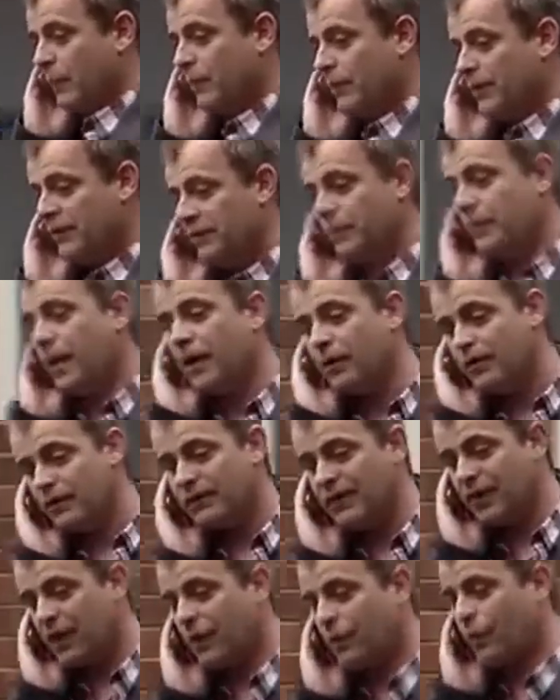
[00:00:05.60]
but it's about
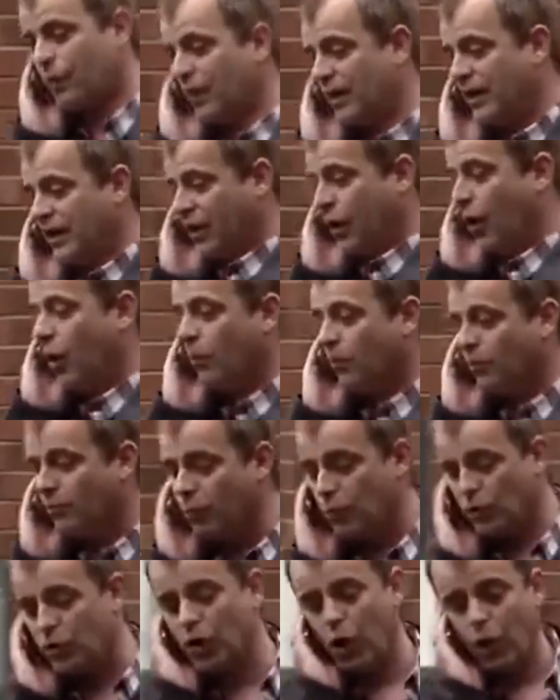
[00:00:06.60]
time we got
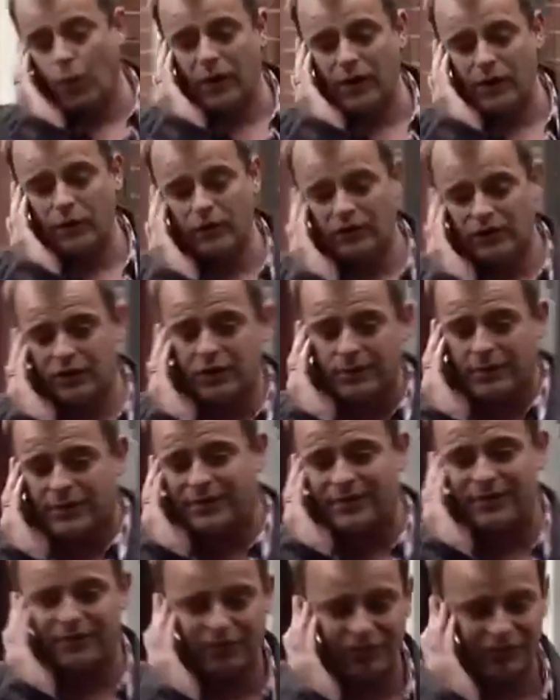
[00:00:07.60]
going or he's going to
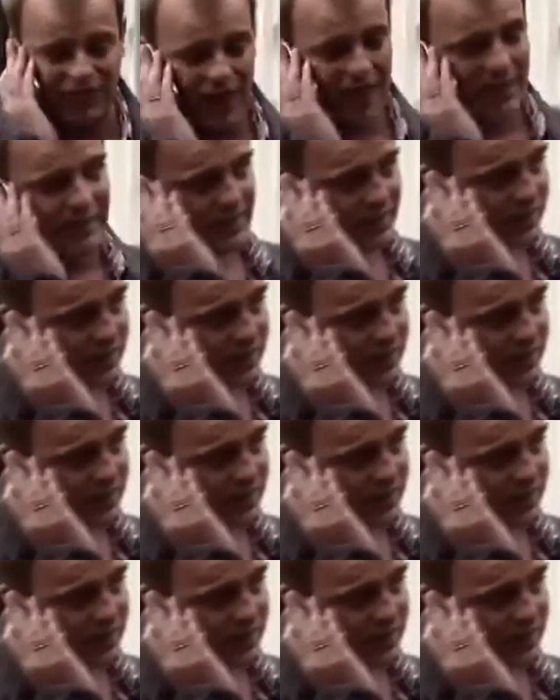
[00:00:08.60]
miss his flight.